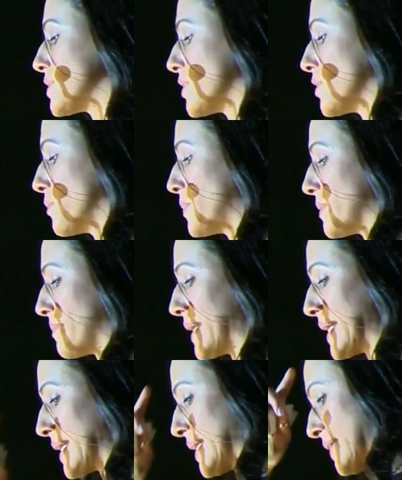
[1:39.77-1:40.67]
to open
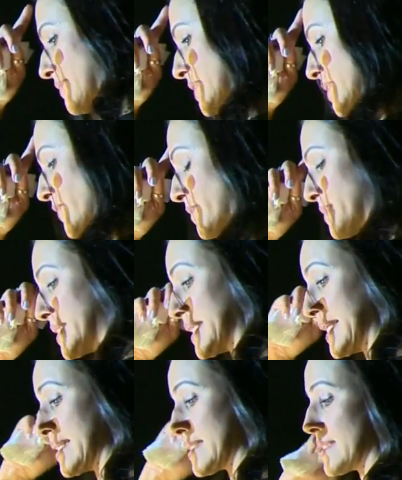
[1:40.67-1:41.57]
my gifts from
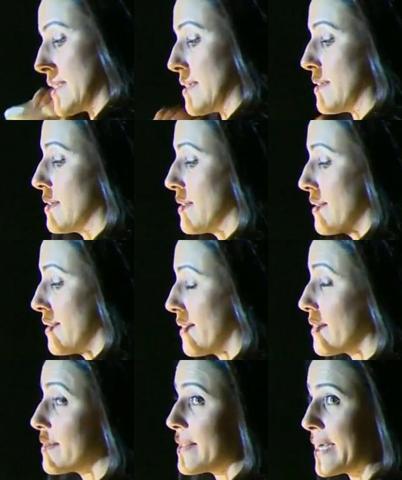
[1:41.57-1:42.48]
Santa.
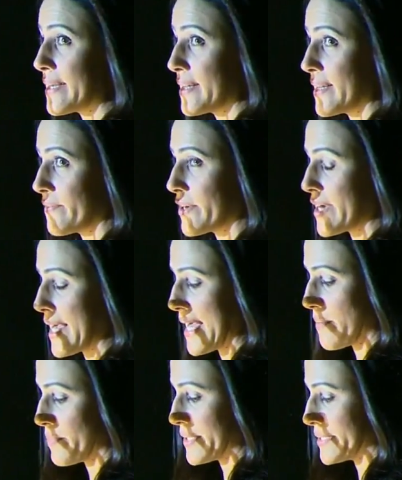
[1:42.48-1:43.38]
That never
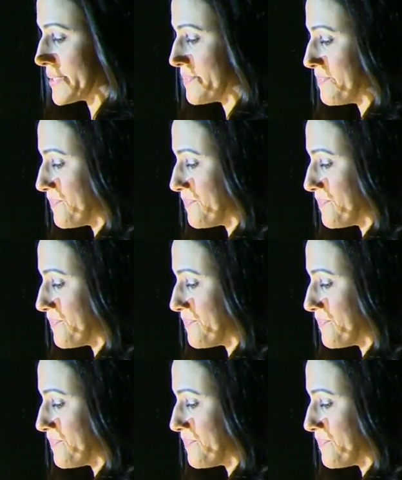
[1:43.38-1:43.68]
happened.